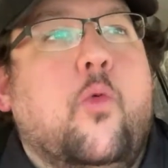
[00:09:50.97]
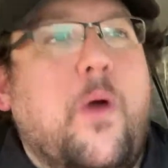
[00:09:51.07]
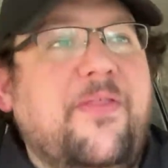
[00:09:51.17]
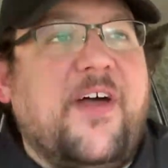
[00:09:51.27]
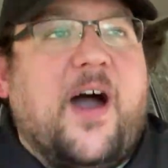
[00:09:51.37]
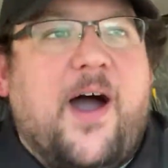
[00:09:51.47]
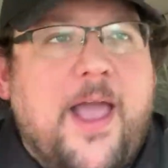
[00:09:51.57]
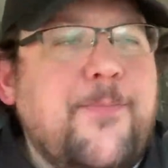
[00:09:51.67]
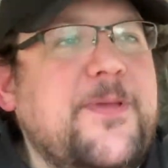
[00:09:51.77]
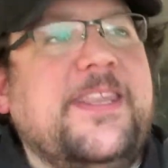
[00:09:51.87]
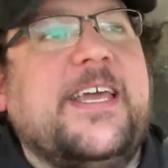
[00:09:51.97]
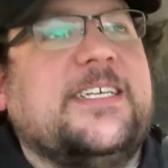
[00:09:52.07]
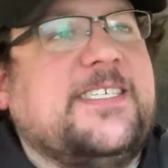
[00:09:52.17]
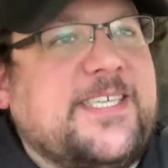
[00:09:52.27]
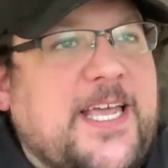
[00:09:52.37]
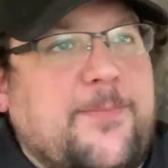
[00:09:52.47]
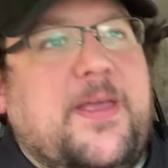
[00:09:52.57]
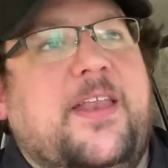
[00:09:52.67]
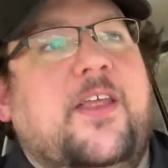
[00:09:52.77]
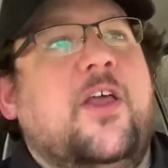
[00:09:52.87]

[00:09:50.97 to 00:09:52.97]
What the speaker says: when the hype and the excitement